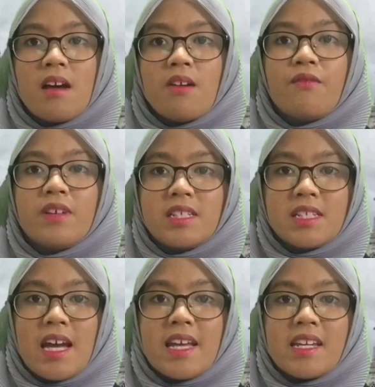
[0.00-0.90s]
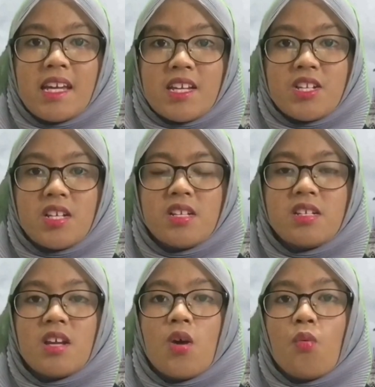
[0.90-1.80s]
further educations,
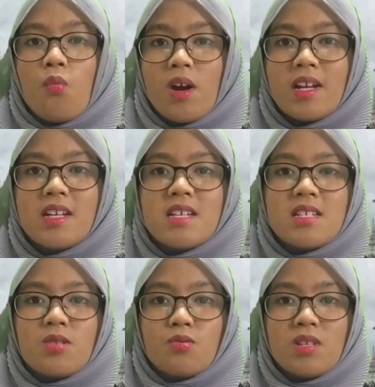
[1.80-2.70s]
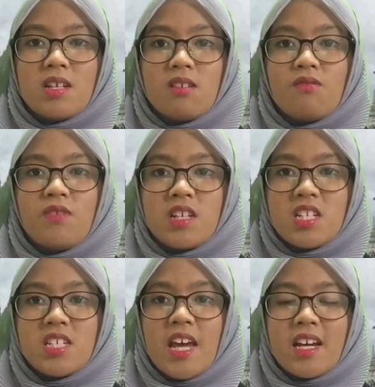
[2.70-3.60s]
when a student finishes
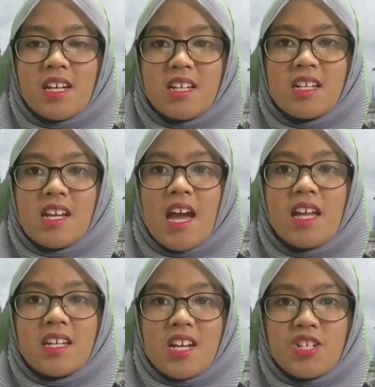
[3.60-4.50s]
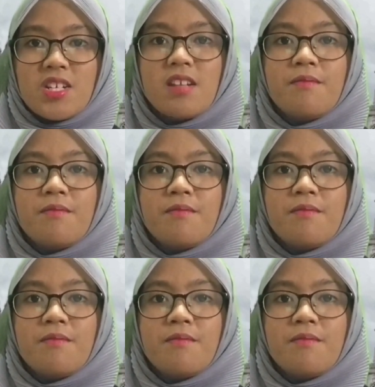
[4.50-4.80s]
secondary education,